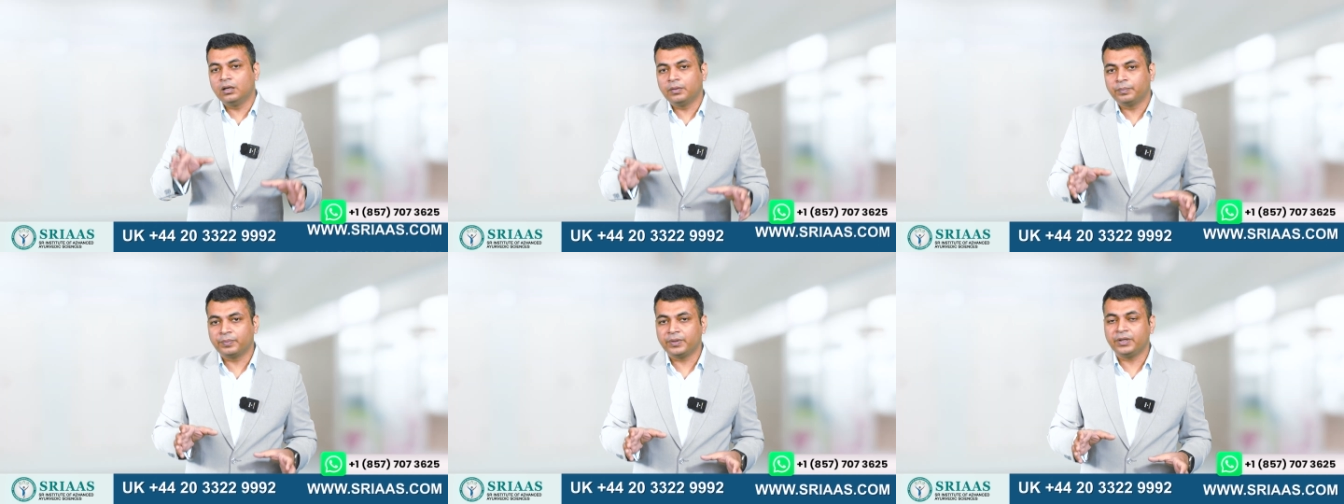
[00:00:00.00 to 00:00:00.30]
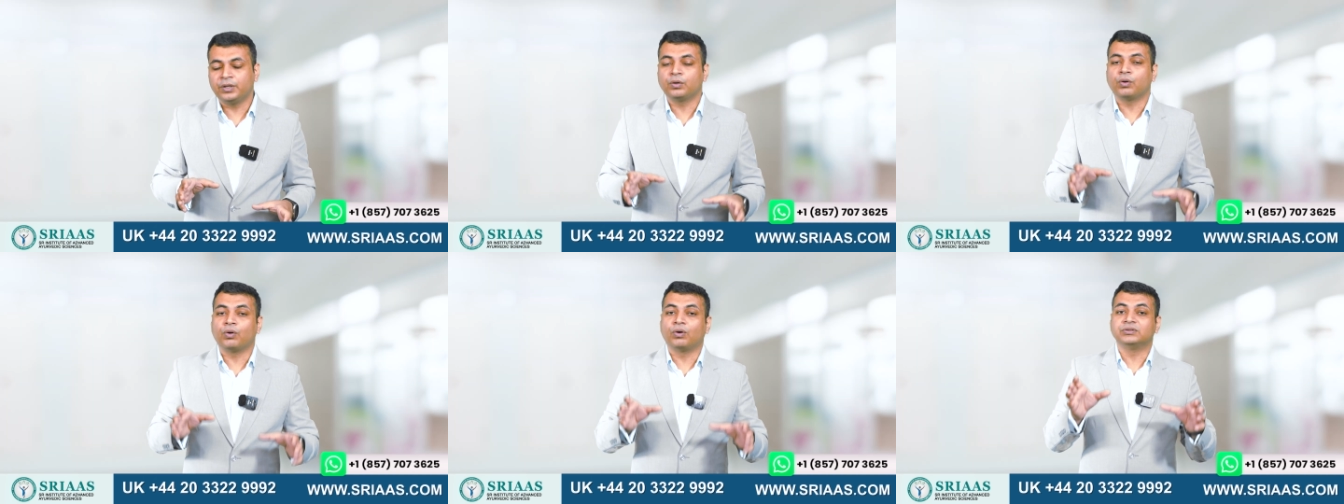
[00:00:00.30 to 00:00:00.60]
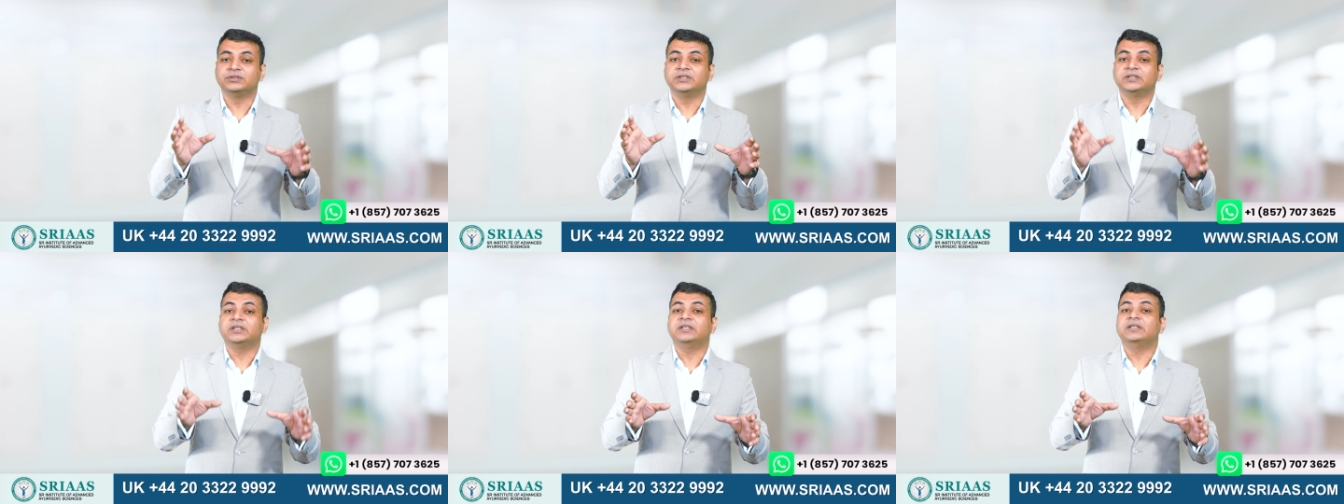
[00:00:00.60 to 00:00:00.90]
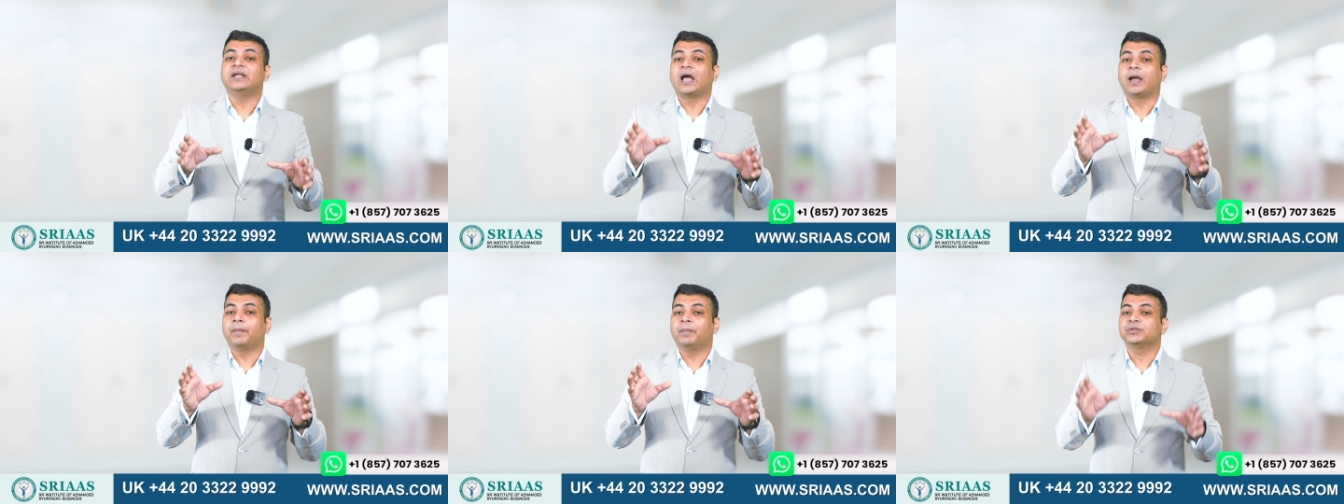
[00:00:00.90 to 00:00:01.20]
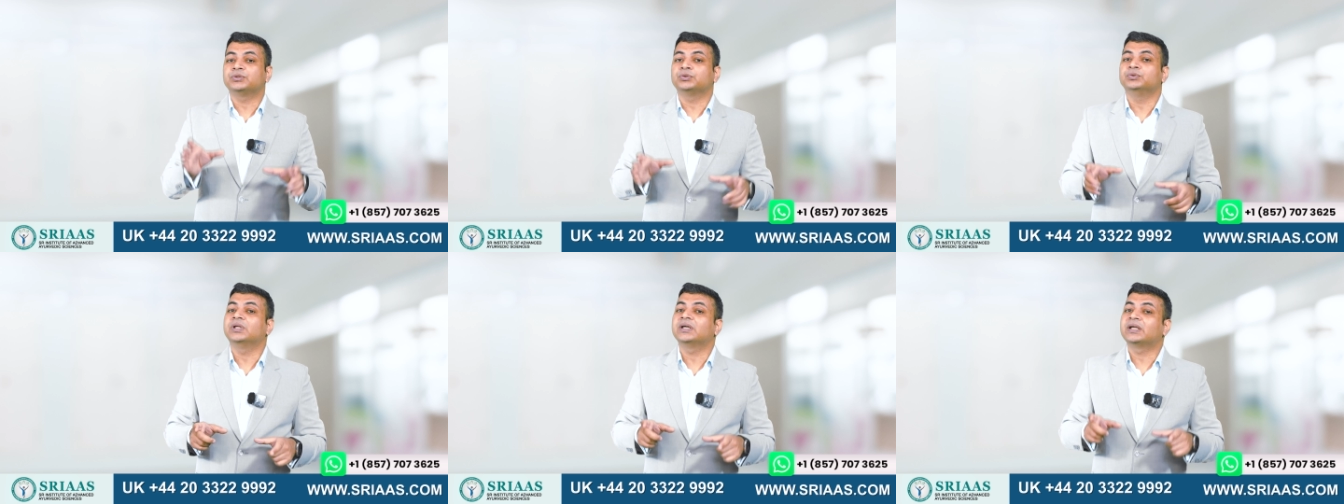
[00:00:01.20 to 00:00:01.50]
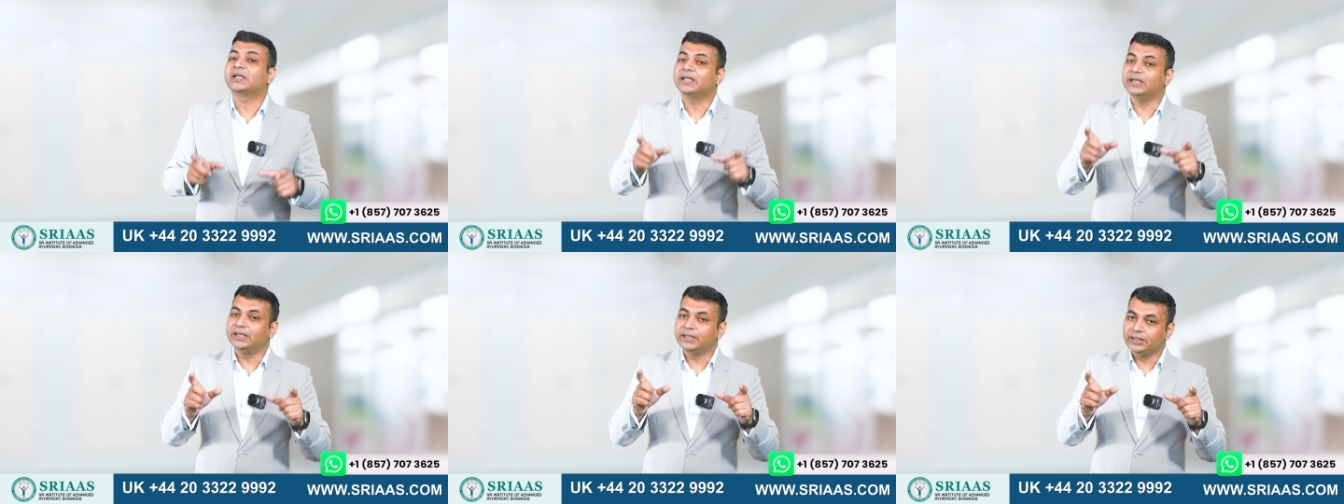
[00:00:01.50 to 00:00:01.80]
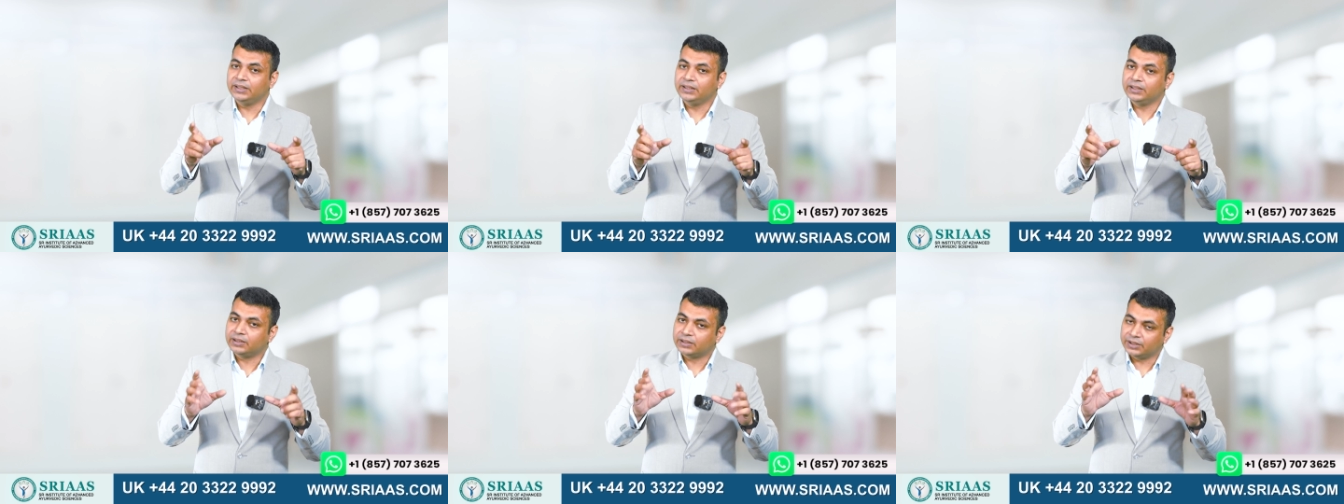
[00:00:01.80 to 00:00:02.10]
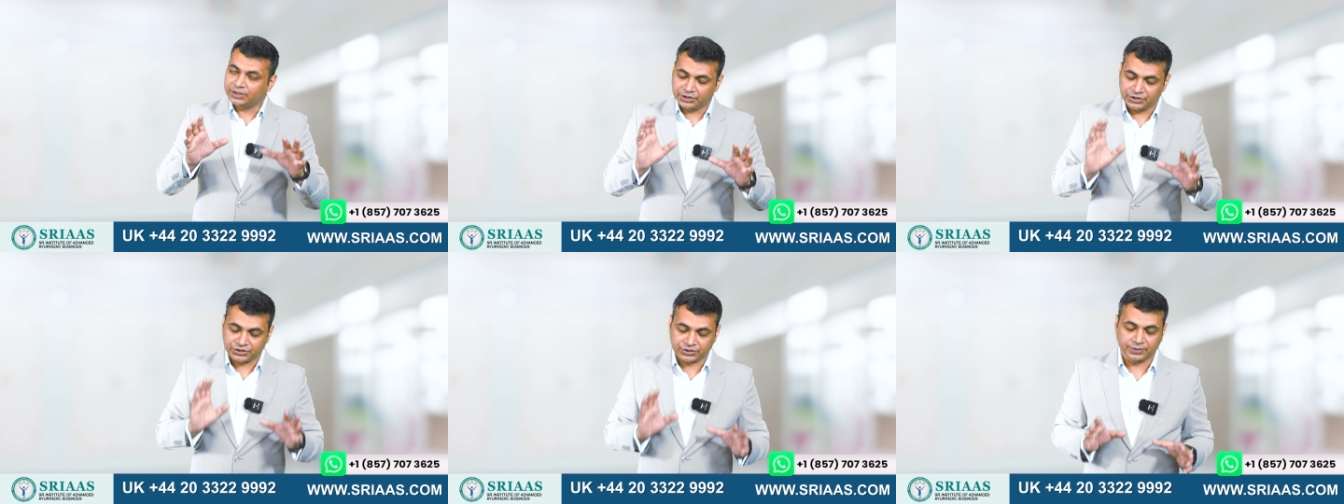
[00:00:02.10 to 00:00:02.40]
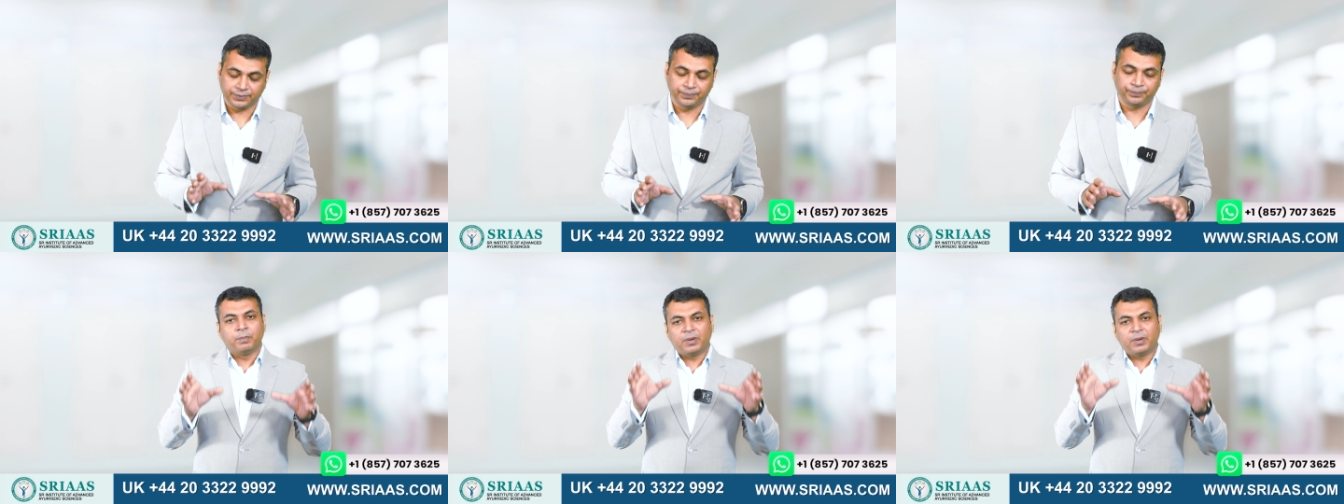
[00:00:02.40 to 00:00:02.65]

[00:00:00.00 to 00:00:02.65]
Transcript: culprit causing the damage to the kidney condition.